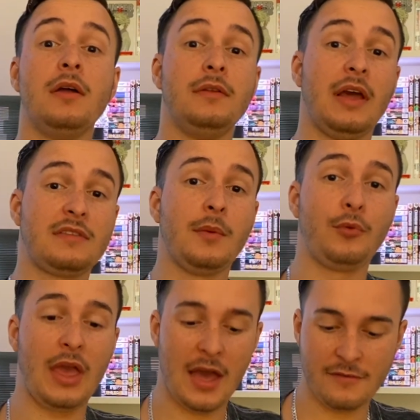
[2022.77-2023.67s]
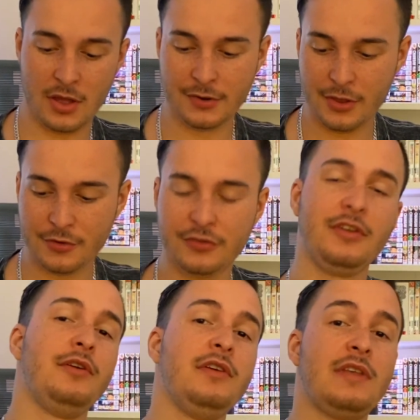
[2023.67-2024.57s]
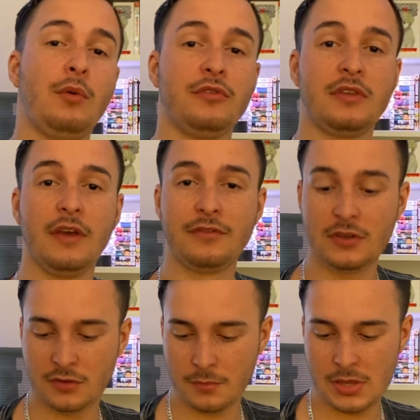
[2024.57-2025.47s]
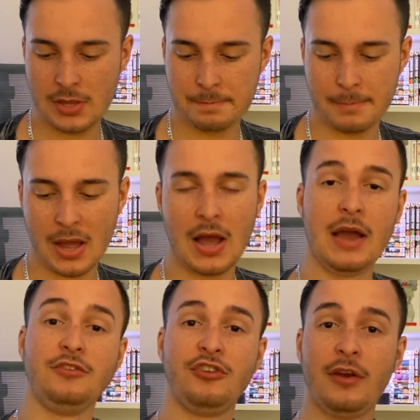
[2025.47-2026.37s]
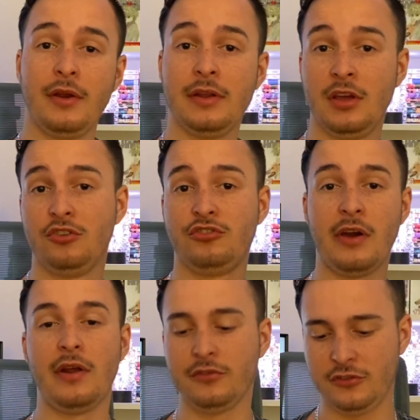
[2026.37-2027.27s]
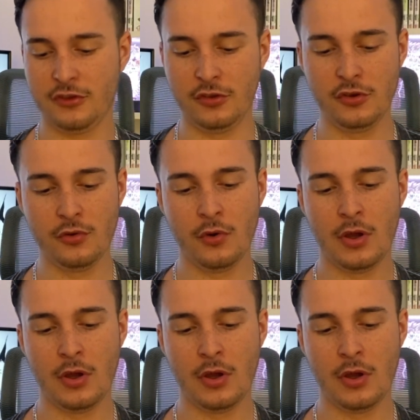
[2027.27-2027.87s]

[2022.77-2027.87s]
Next up, we have another series that was gifted to me by Jared. Shoutouts to you,